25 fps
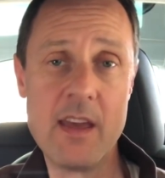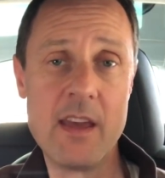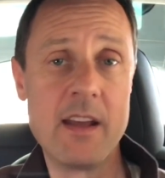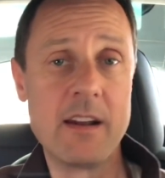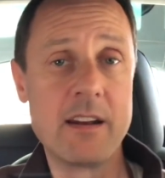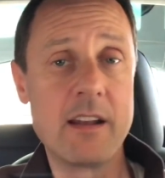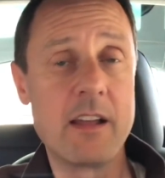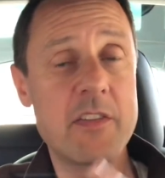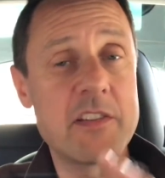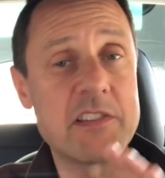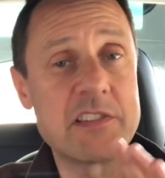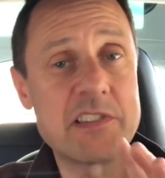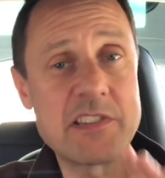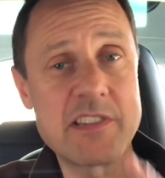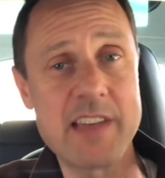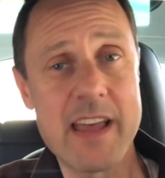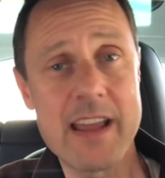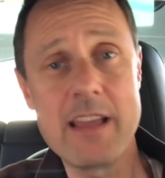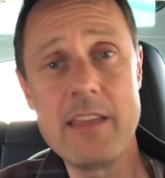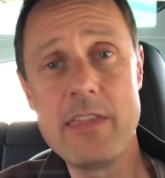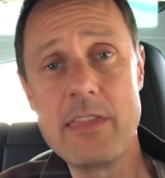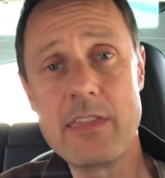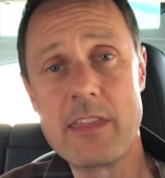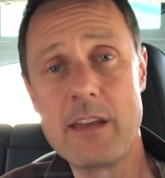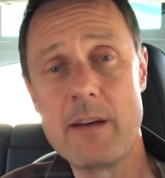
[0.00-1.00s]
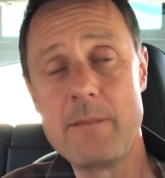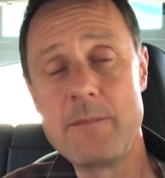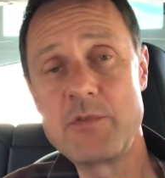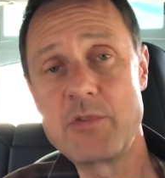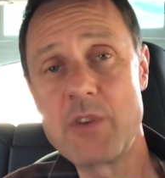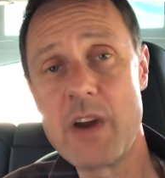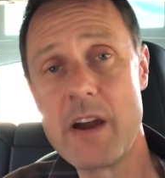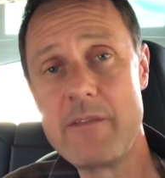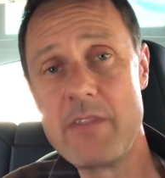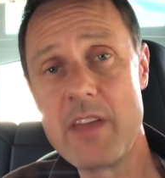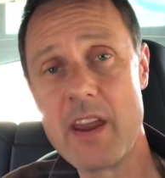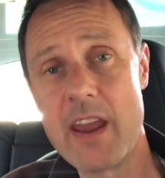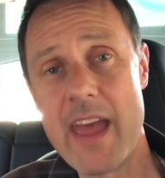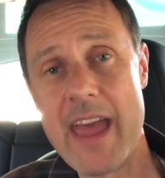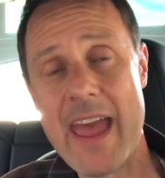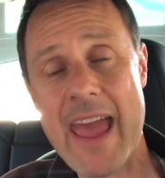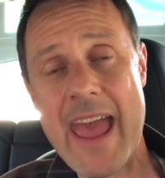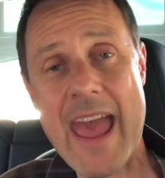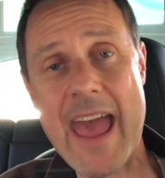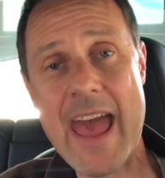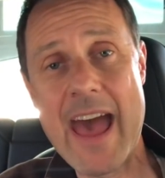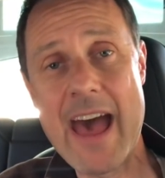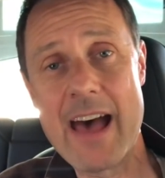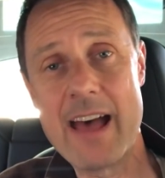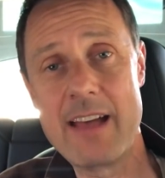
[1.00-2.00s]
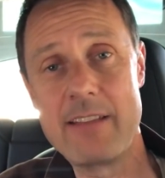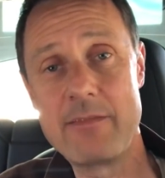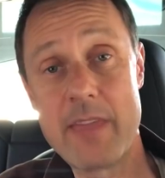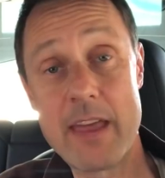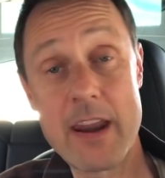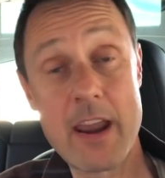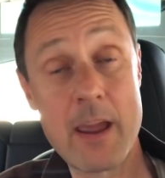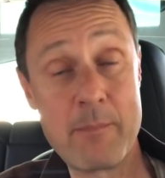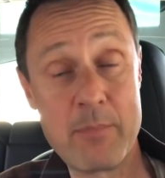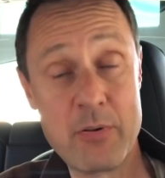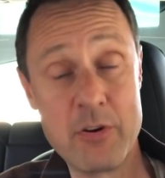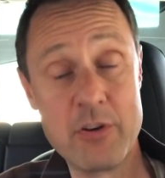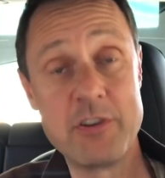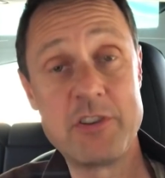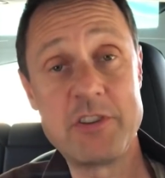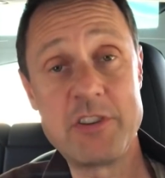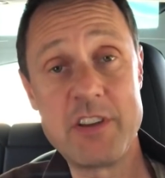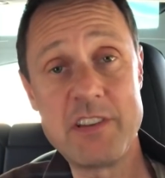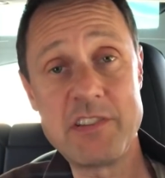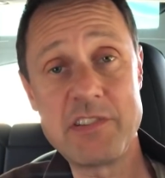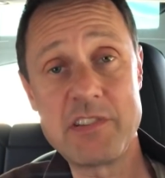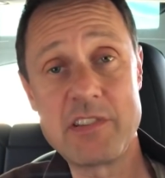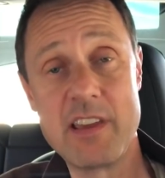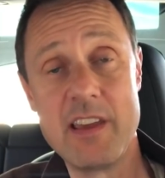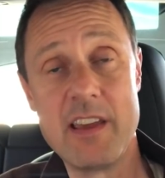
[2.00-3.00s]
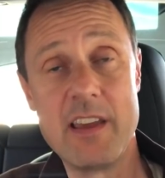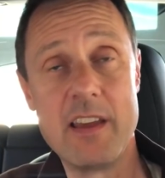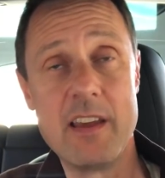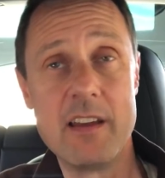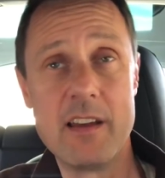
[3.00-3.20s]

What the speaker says: Now the second thumb drive that I purchased